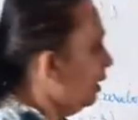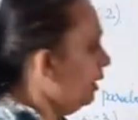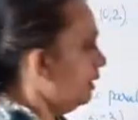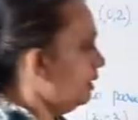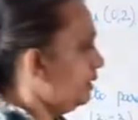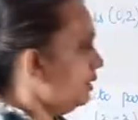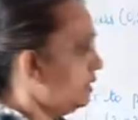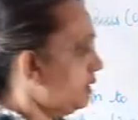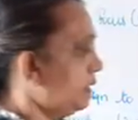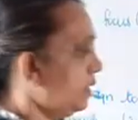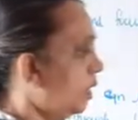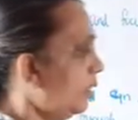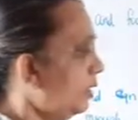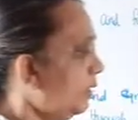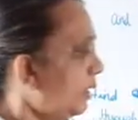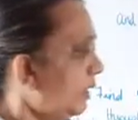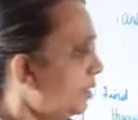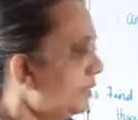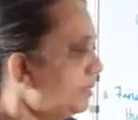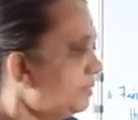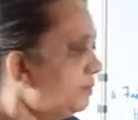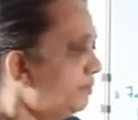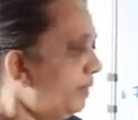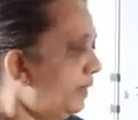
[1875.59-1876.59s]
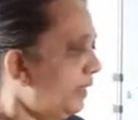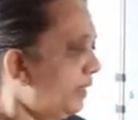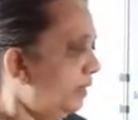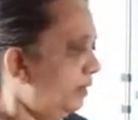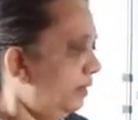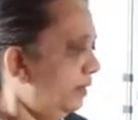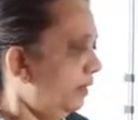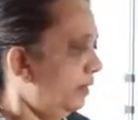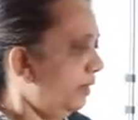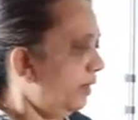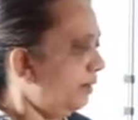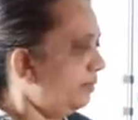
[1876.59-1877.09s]
It is not asked, but
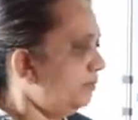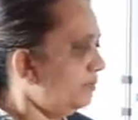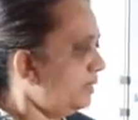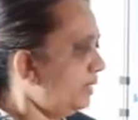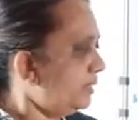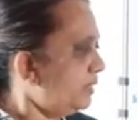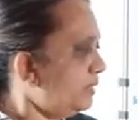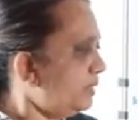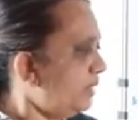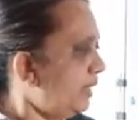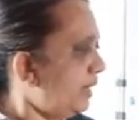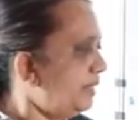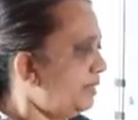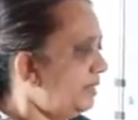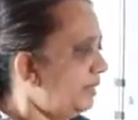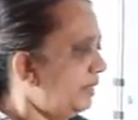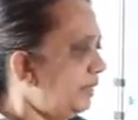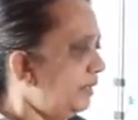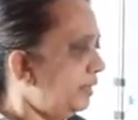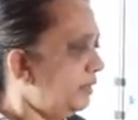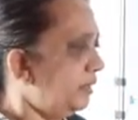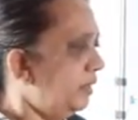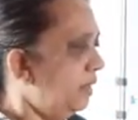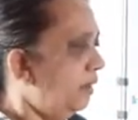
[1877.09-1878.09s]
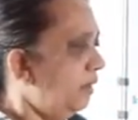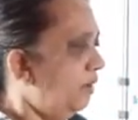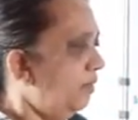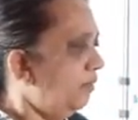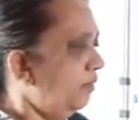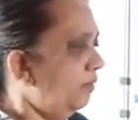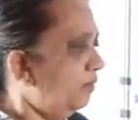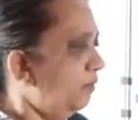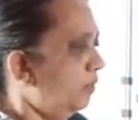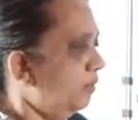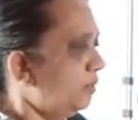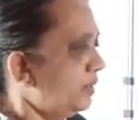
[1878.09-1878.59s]
I am just writing in.
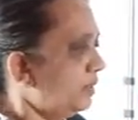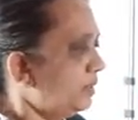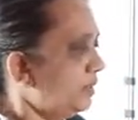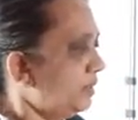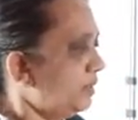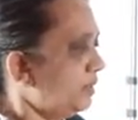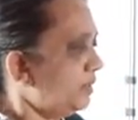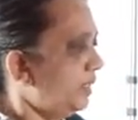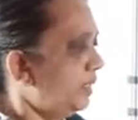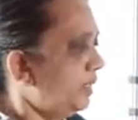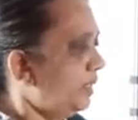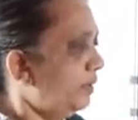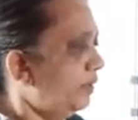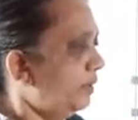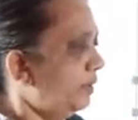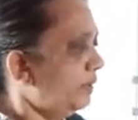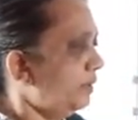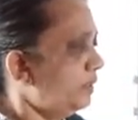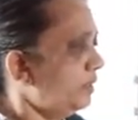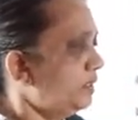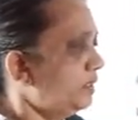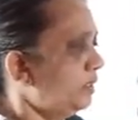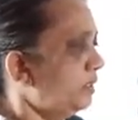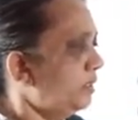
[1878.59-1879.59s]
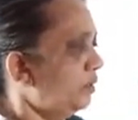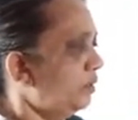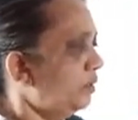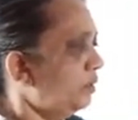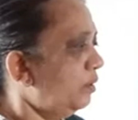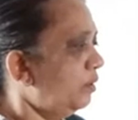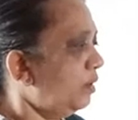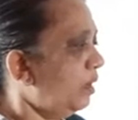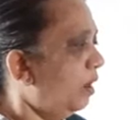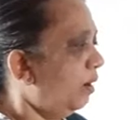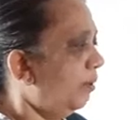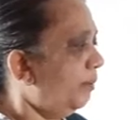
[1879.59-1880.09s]
Focus is equal to
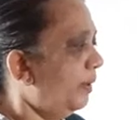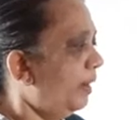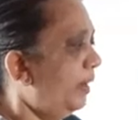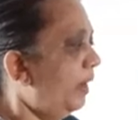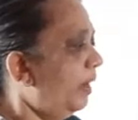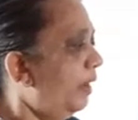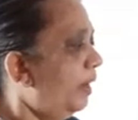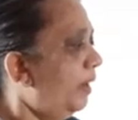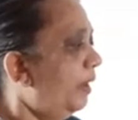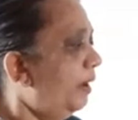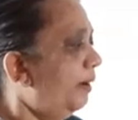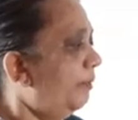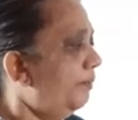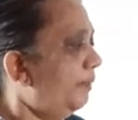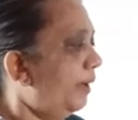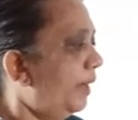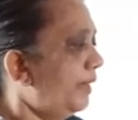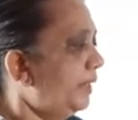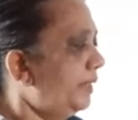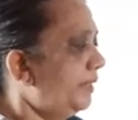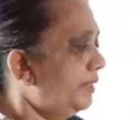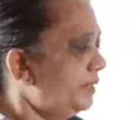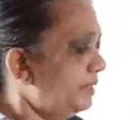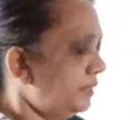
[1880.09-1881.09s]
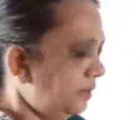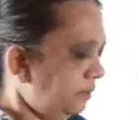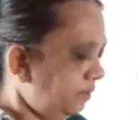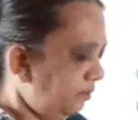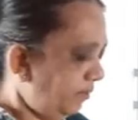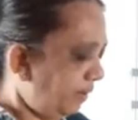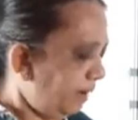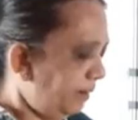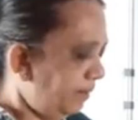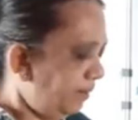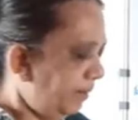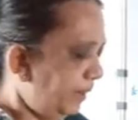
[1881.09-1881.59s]
0 comma minus
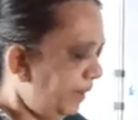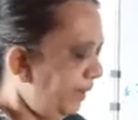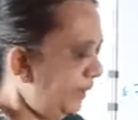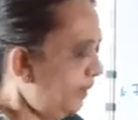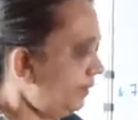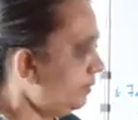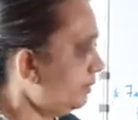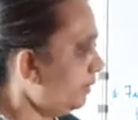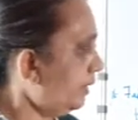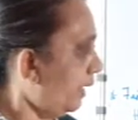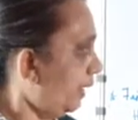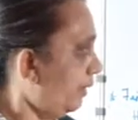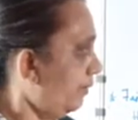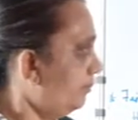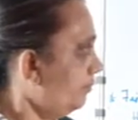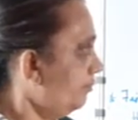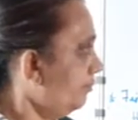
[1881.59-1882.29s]
1 by 3.